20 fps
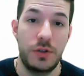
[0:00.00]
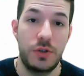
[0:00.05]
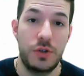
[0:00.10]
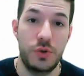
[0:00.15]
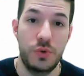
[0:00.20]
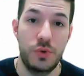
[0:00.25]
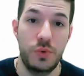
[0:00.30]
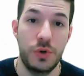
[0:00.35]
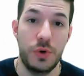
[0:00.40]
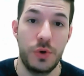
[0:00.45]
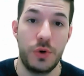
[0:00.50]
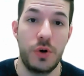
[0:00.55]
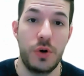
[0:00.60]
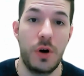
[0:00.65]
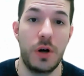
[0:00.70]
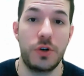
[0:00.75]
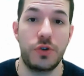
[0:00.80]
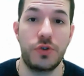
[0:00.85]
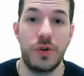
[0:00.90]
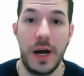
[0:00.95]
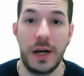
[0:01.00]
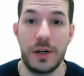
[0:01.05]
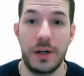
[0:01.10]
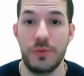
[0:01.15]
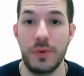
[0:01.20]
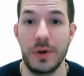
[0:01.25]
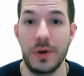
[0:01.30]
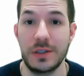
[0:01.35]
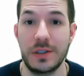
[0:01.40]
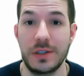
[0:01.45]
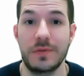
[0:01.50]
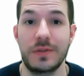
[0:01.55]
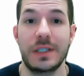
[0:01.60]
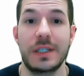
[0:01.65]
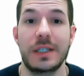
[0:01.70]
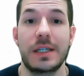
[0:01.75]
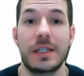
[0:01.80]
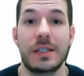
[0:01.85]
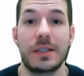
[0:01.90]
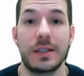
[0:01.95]
to your contractor
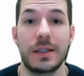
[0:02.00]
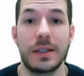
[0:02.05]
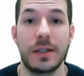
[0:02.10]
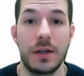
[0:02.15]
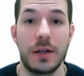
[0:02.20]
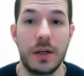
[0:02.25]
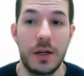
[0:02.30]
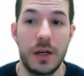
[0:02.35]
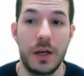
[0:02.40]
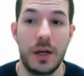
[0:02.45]
relatively easily.